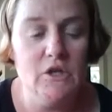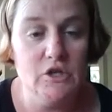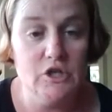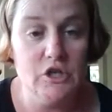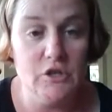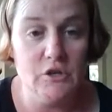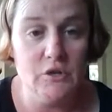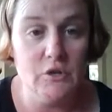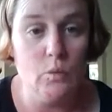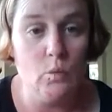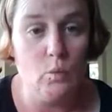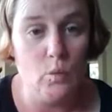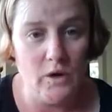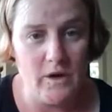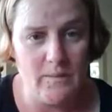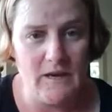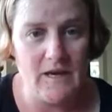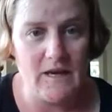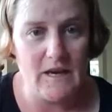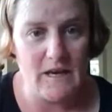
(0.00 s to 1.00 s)
to
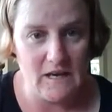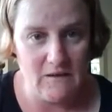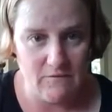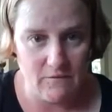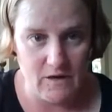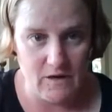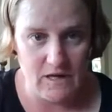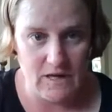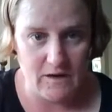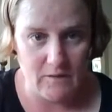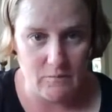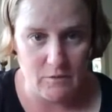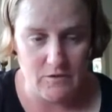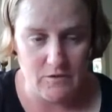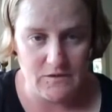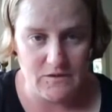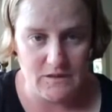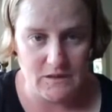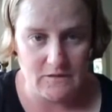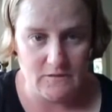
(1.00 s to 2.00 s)
what about every young
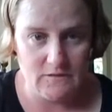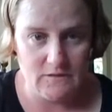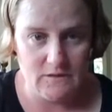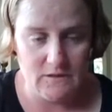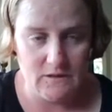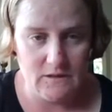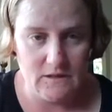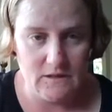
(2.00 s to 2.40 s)
person?